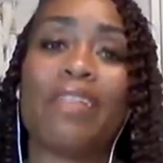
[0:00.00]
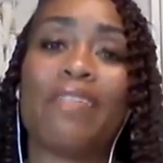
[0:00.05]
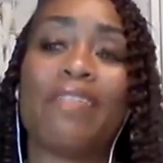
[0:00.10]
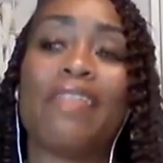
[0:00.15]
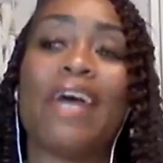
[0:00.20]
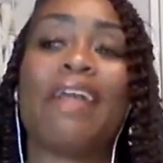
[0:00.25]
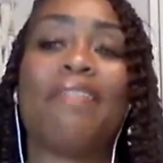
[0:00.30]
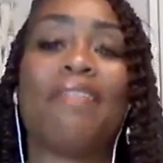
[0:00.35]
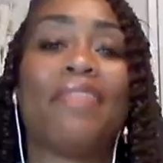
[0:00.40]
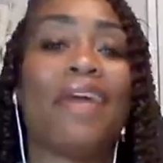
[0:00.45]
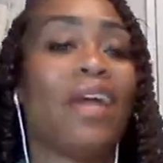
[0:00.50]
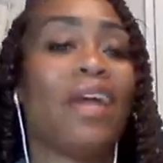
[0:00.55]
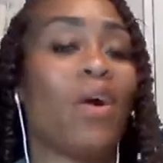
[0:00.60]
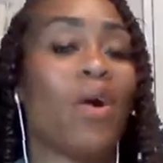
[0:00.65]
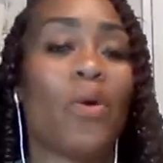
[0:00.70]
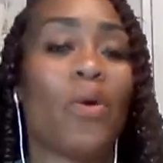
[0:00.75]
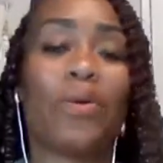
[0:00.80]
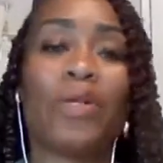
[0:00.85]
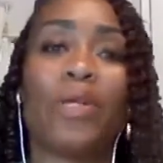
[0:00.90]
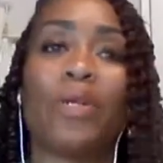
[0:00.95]
that they
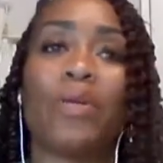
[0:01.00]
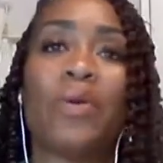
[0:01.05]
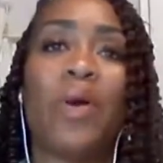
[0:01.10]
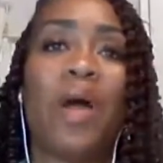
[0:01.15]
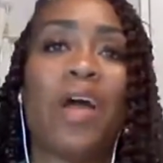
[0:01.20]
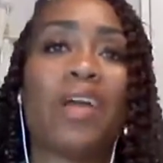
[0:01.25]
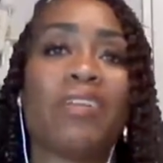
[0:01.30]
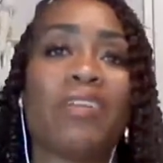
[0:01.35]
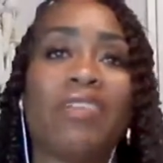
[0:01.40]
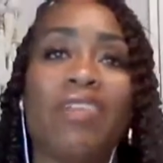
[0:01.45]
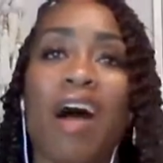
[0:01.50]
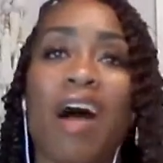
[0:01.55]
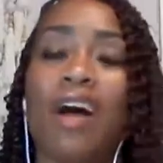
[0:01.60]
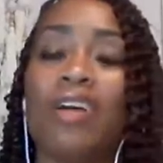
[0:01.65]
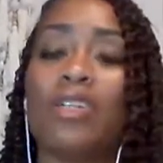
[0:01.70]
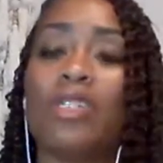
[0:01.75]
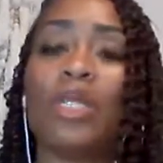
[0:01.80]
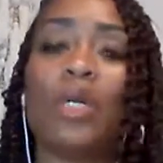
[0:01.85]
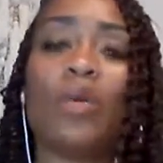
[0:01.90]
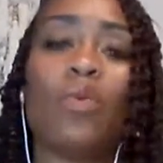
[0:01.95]
owe you
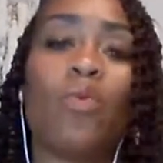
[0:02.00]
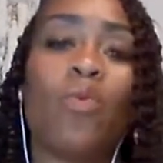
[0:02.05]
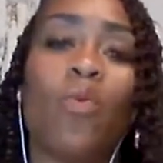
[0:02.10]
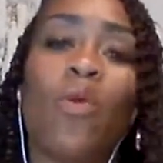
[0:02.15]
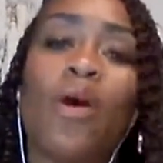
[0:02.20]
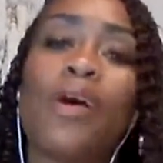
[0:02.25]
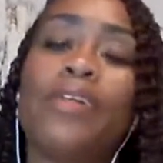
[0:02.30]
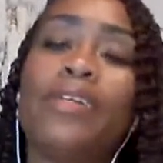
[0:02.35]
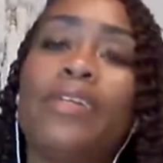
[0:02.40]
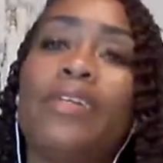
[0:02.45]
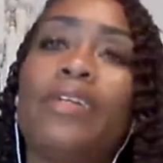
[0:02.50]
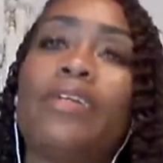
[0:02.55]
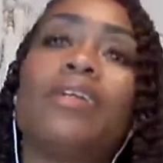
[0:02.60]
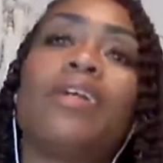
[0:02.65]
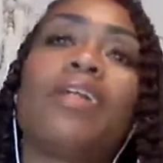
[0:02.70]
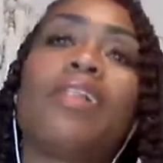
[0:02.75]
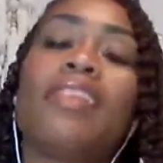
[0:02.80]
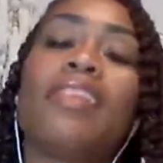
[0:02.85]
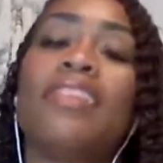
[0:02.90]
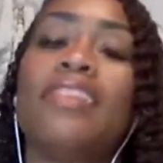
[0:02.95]
not one
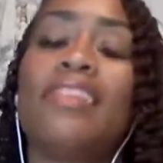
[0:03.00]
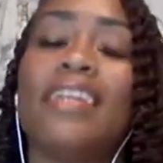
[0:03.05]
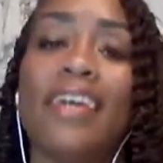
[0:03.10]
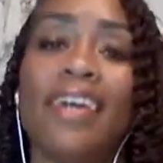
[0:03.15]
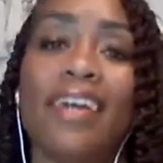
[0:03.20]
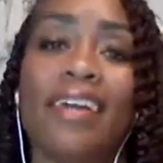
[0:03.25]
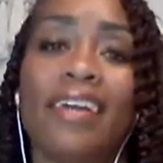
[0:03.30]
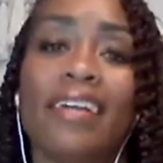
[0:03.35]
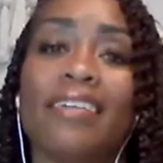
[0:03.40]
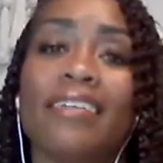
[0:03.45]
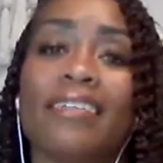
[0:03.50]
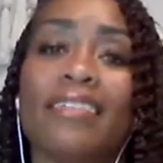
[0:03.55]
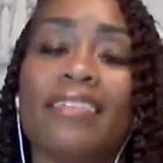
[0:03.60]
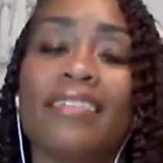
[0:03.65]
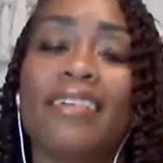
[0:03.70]
thing.